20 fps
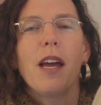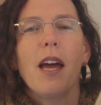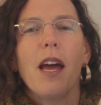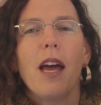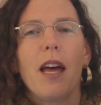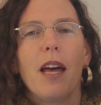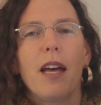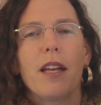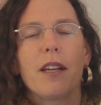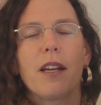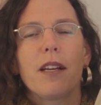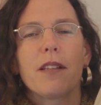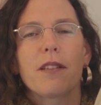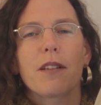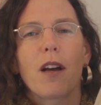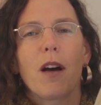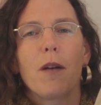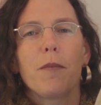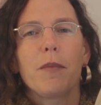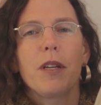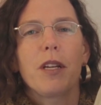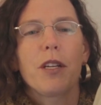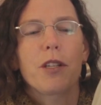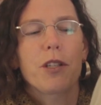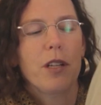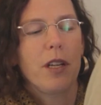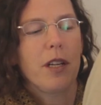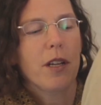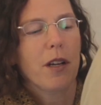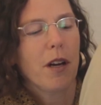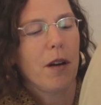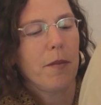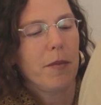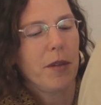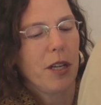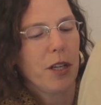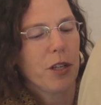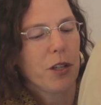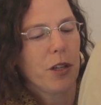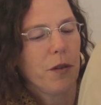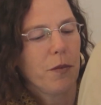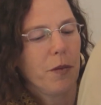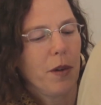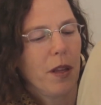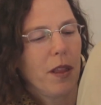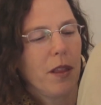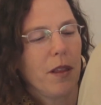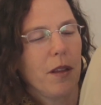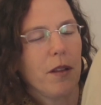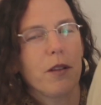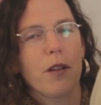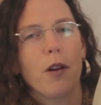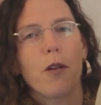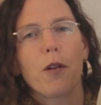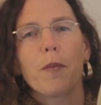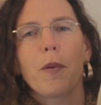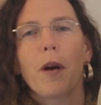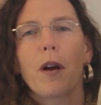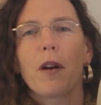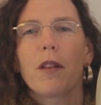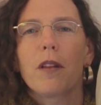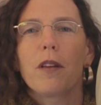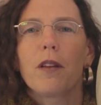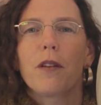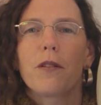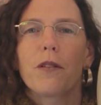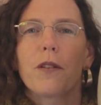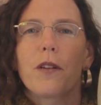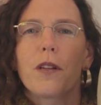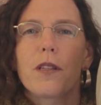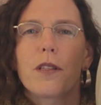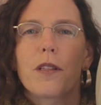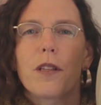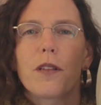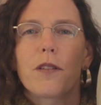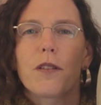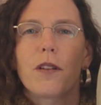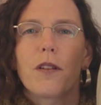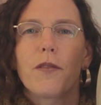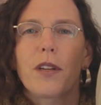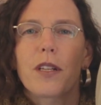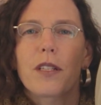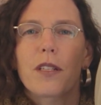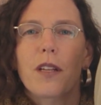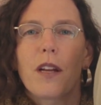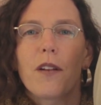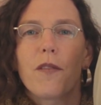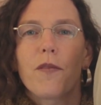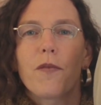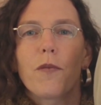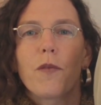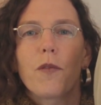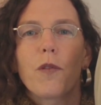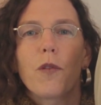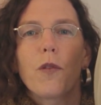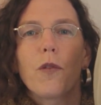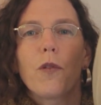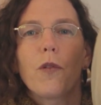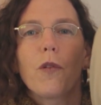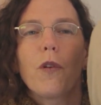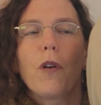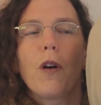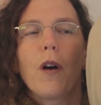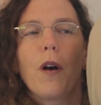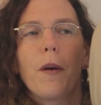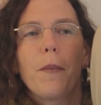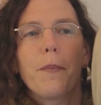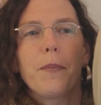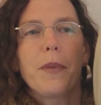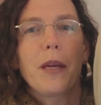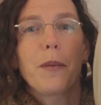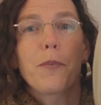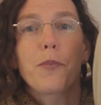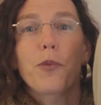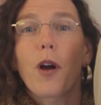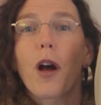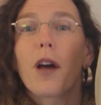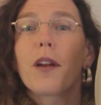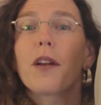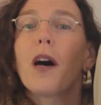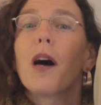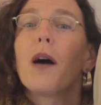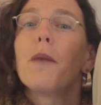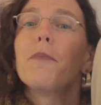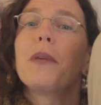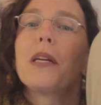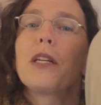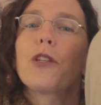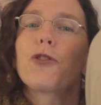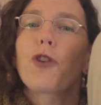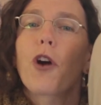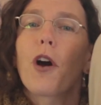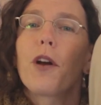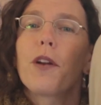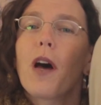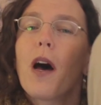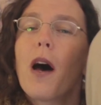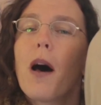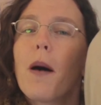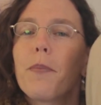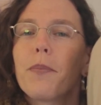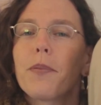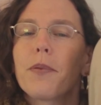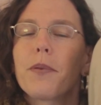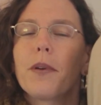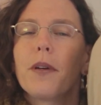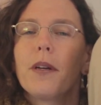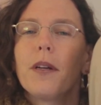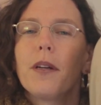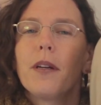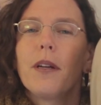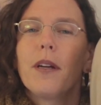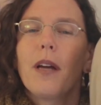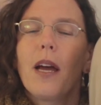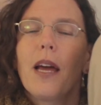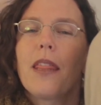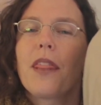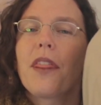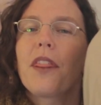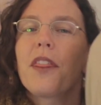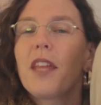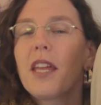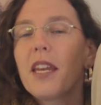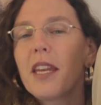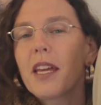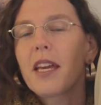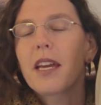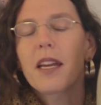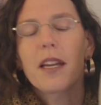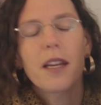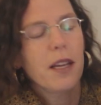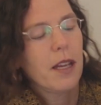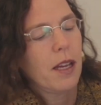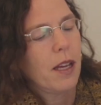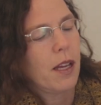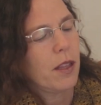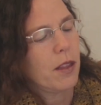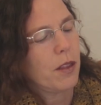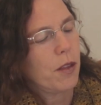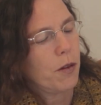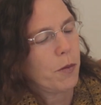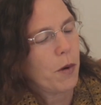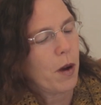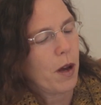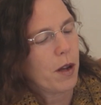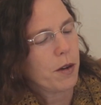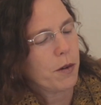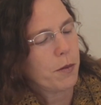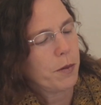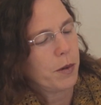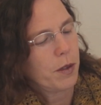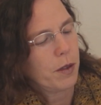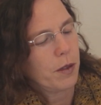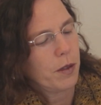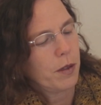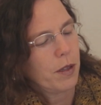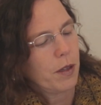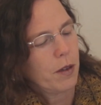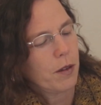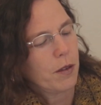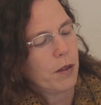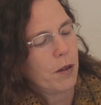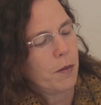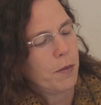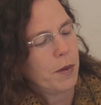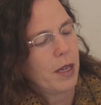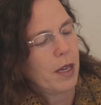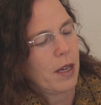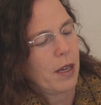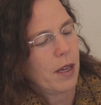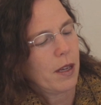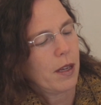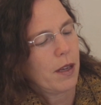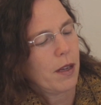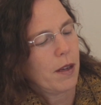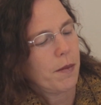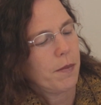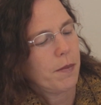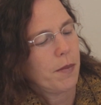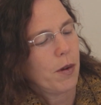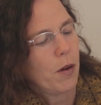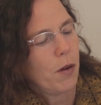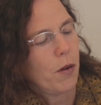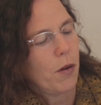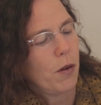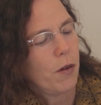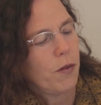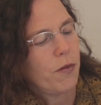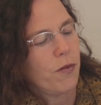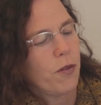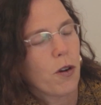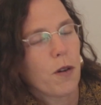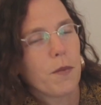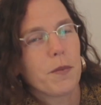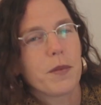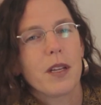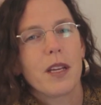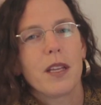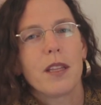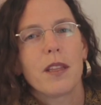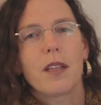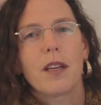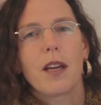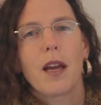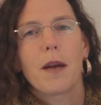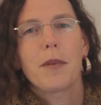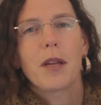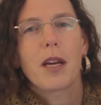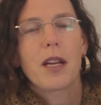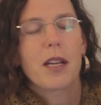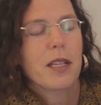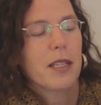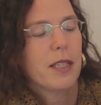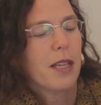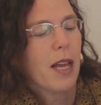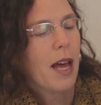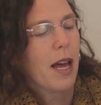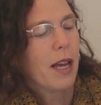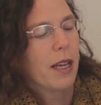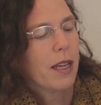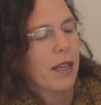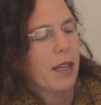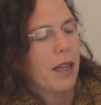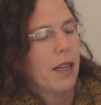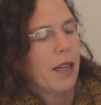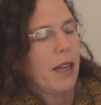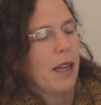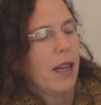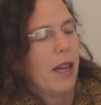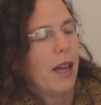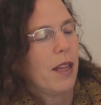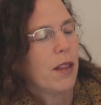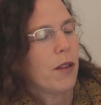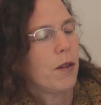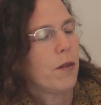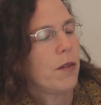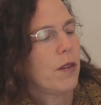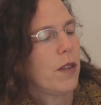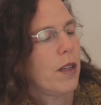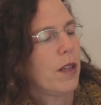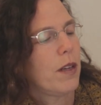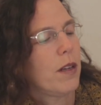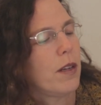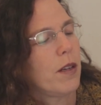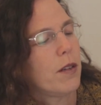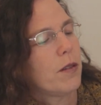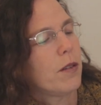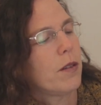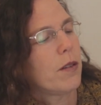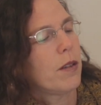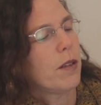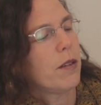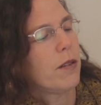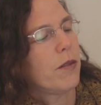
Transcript: and in a combination with the lower part of the uterus, the cervix kind of being drawn up and thinning, the water there'll be a hole formed in the amniotic sac, and then it'll